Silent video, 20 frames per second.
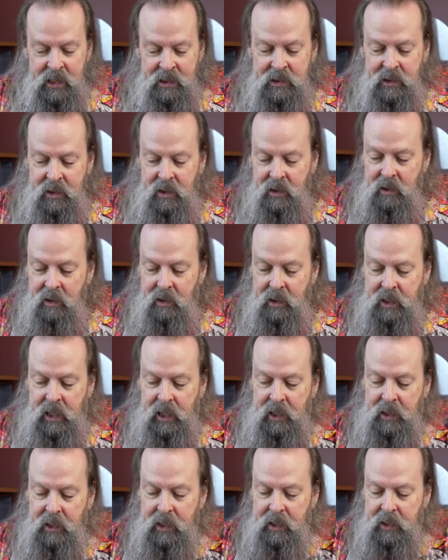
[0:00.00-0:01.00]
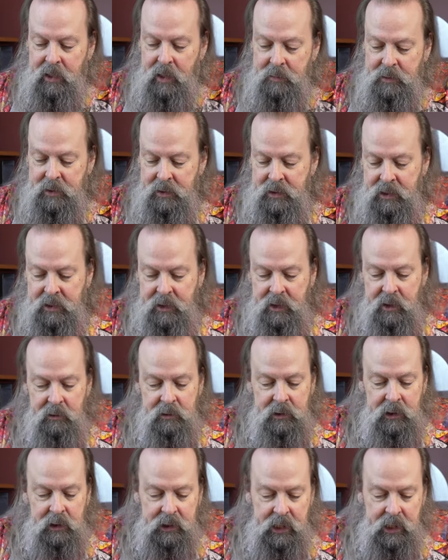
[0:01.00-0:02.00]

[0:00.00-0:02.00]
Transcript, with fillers: So, okay, it comes in this cute little